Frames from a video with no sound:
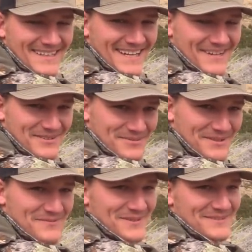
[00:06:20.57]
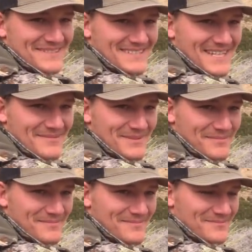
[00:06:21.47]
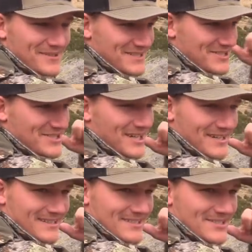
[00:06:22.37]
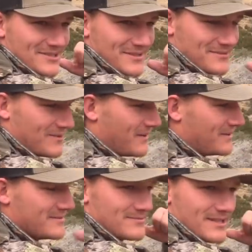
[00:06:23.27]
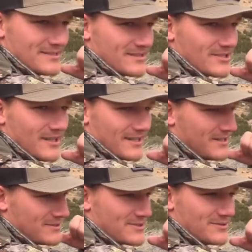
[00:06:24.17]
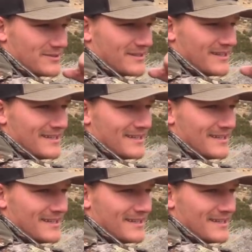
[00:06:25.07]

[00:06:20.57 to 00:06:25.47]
and I was waiting for Tim to raise his shotgun and shoot, and right when he was raising the shotgun, I was shooting.